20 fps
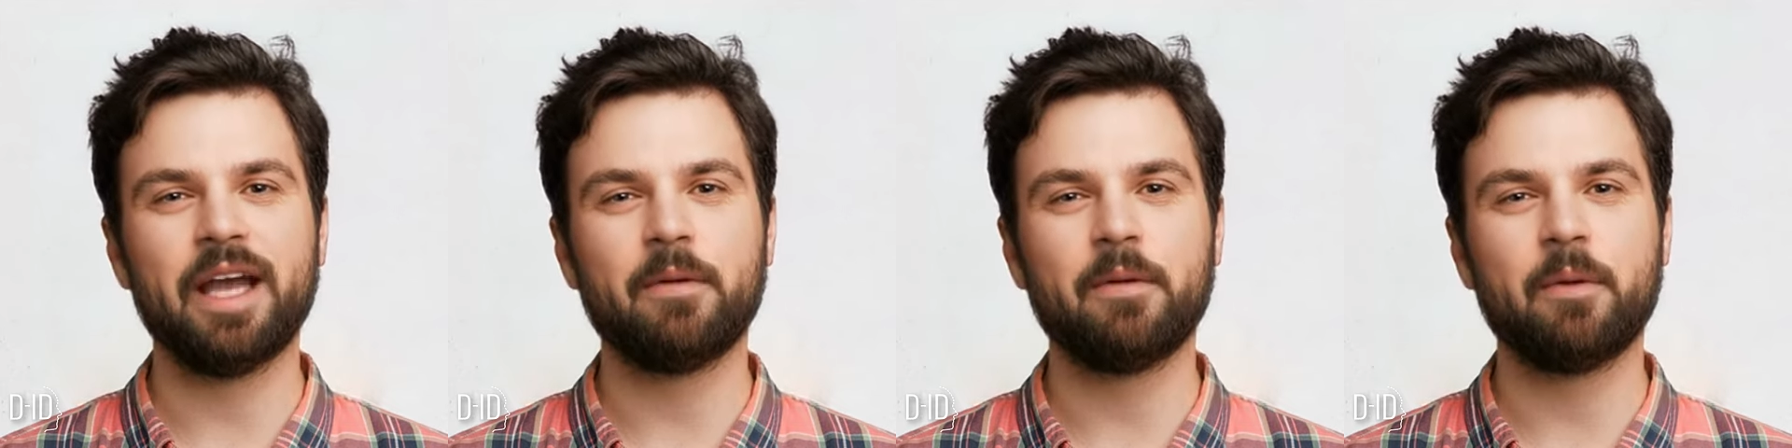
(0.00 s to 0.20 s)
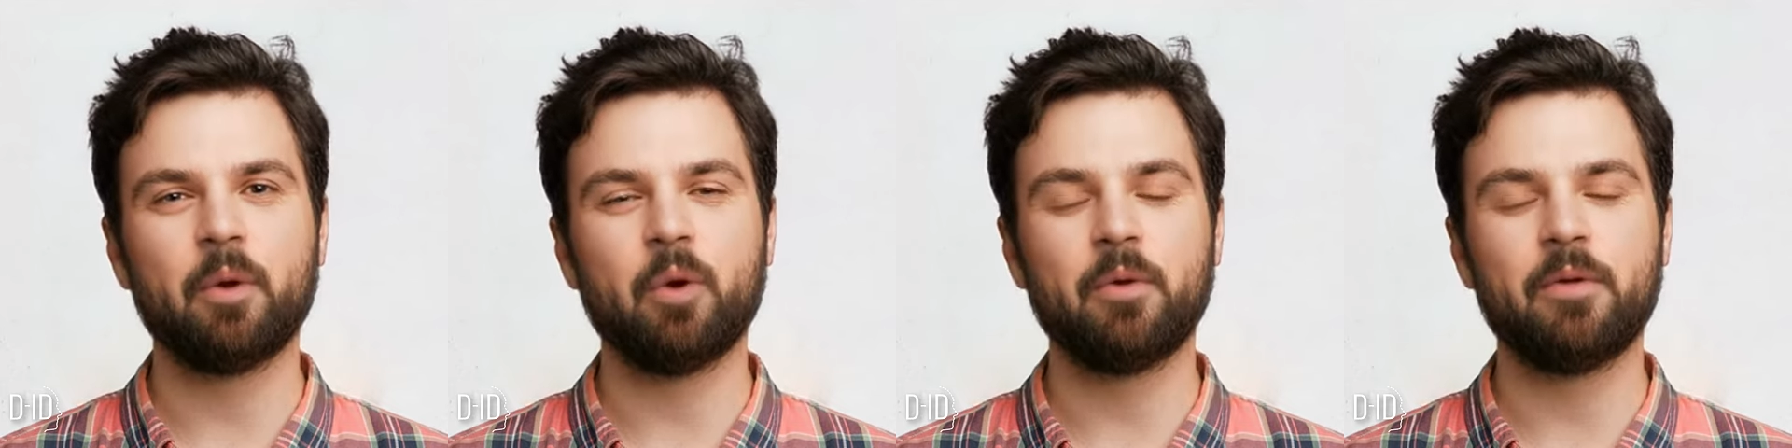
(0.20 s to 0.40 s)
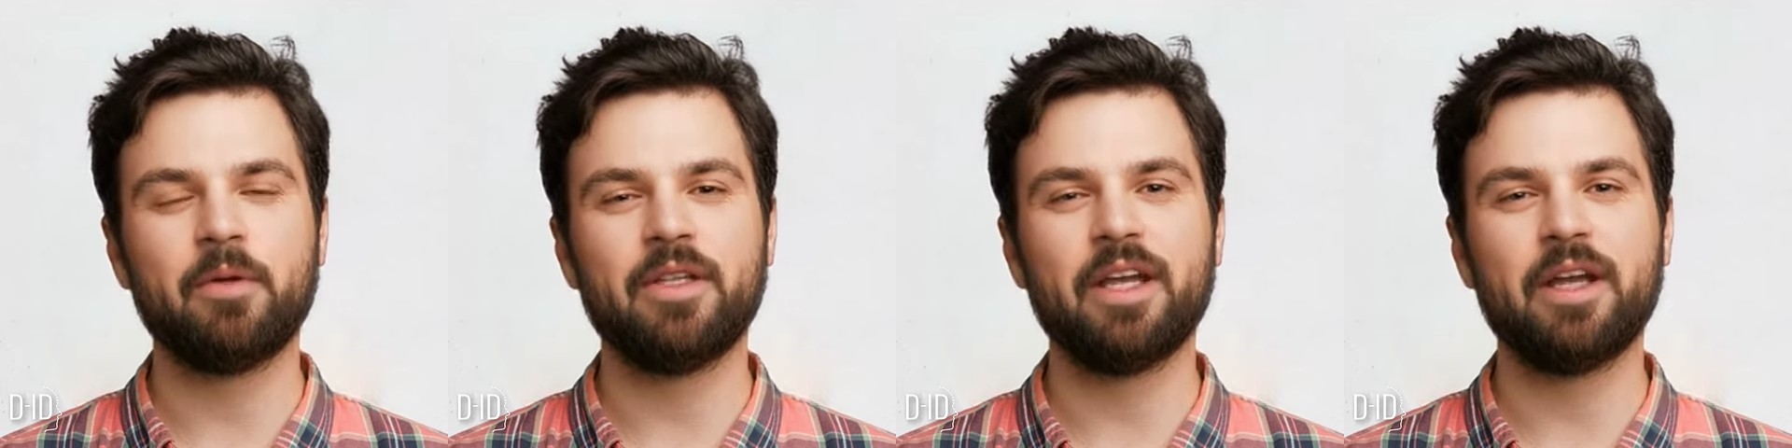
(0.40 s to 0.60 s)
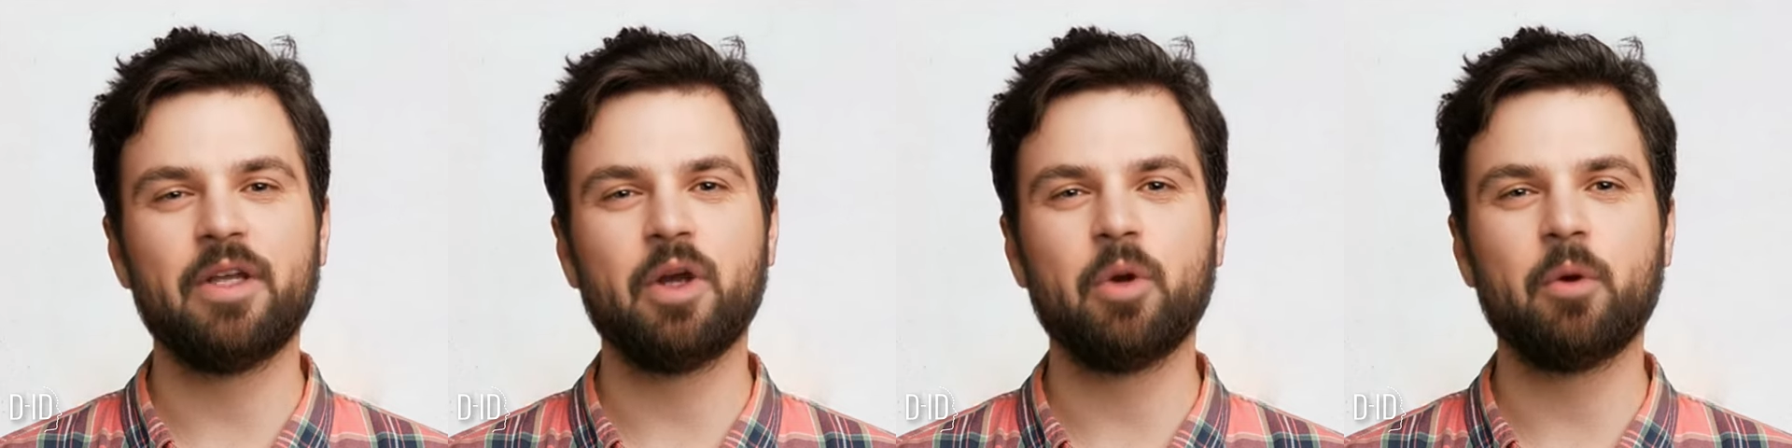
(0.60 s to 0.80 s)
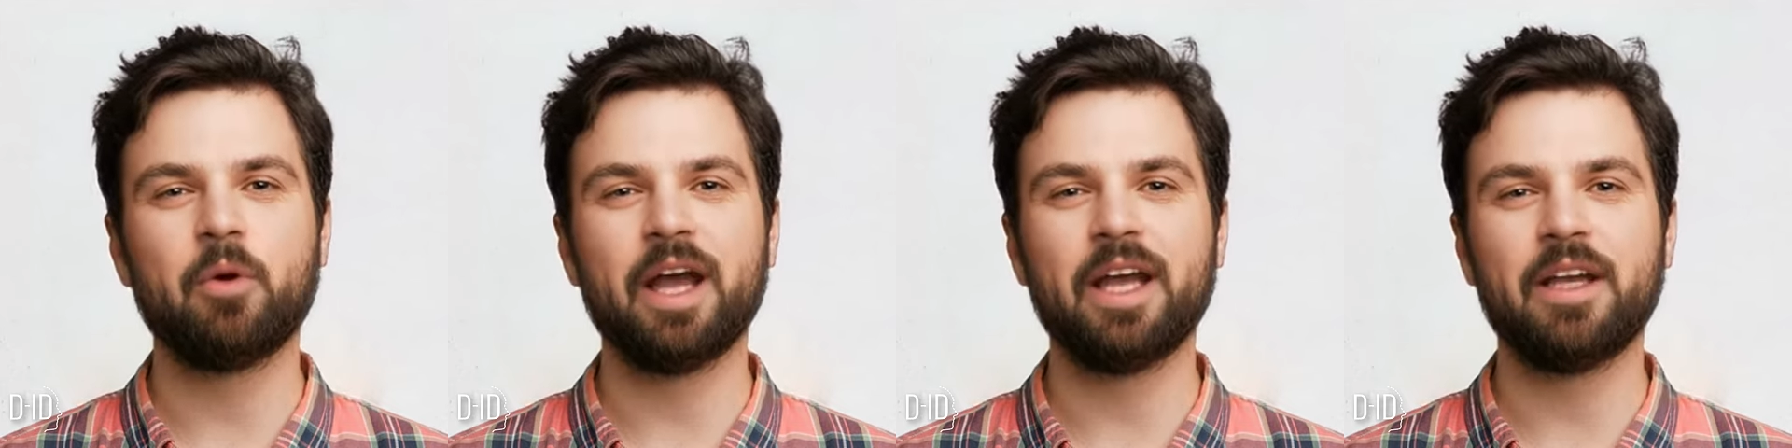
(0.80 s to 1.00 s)
and moves
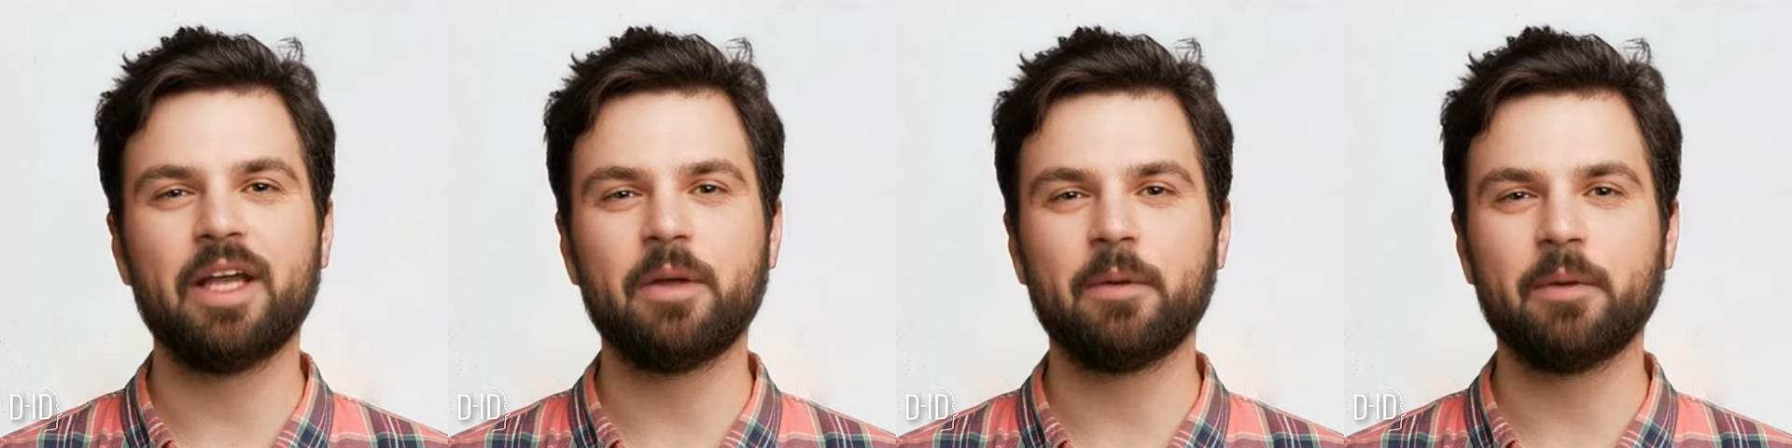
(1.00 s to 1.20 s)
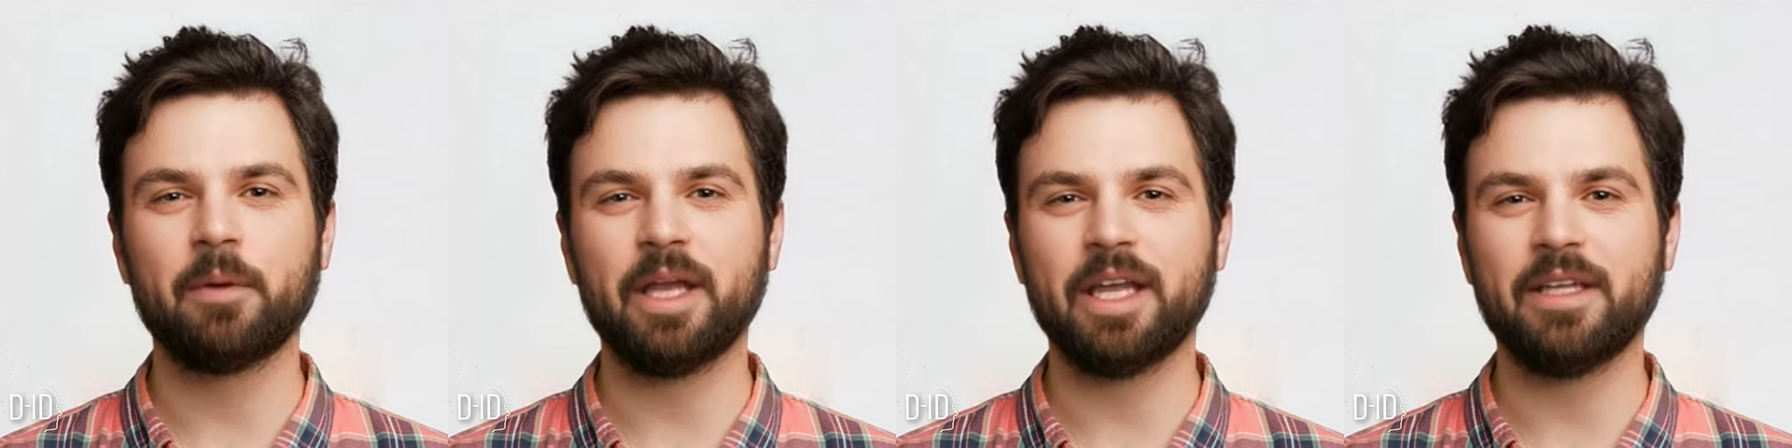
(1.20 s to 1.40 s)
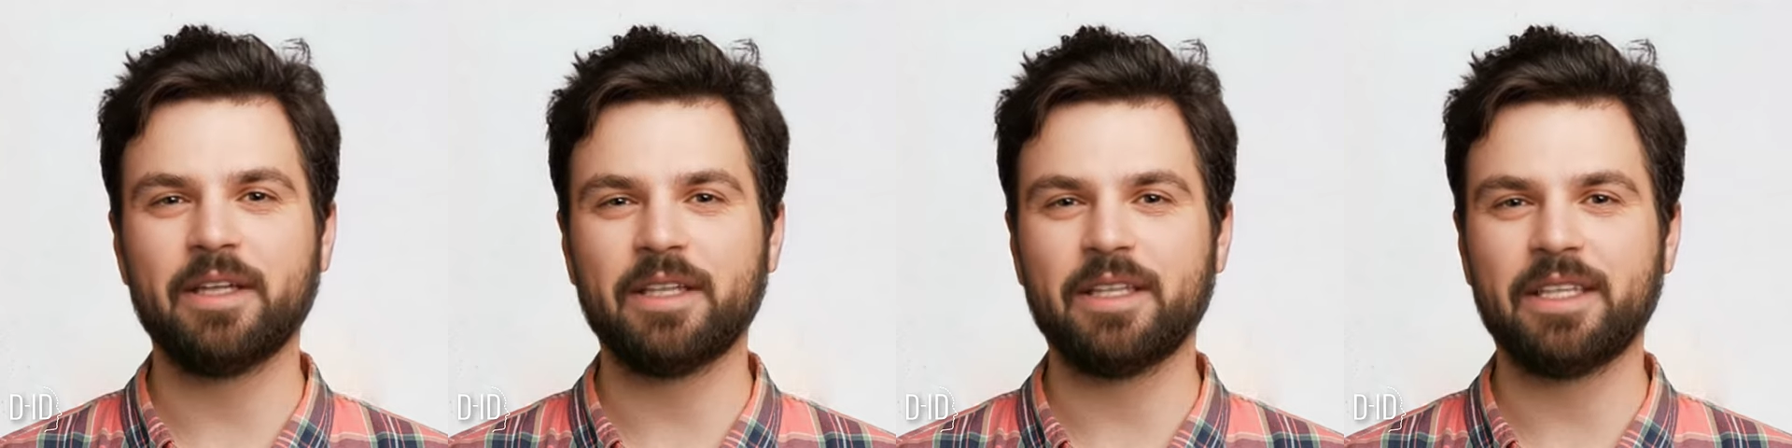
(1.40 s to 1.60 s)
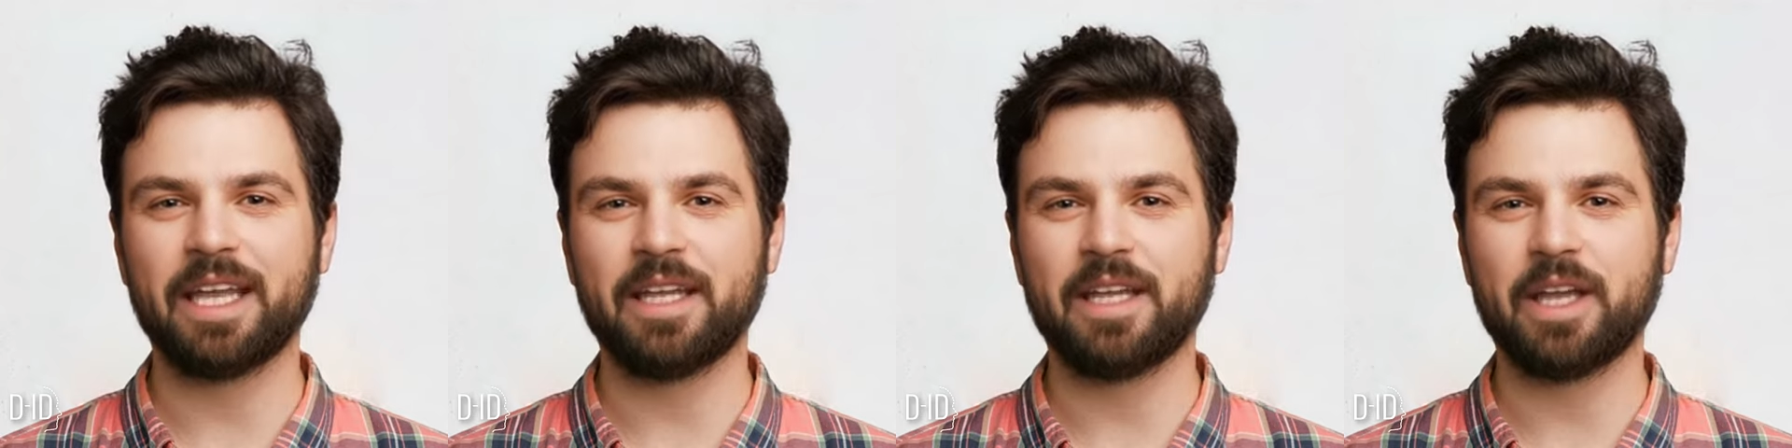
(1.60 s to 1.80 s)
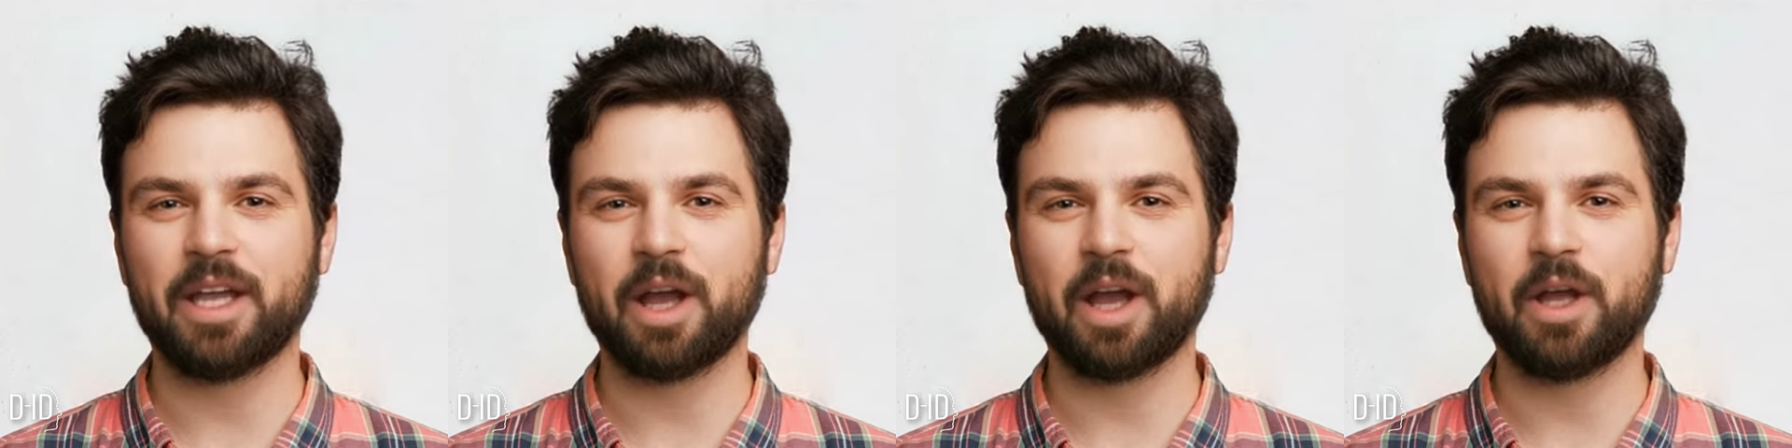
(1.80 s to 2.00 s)
incorrectly placed
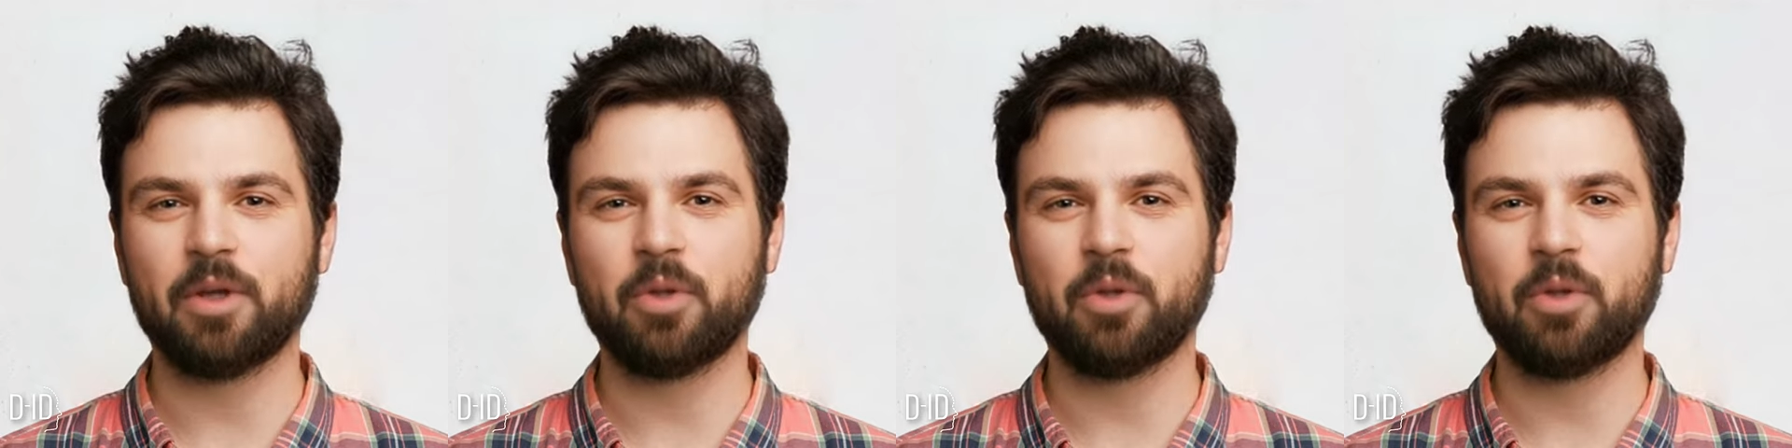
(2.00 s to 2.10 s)
data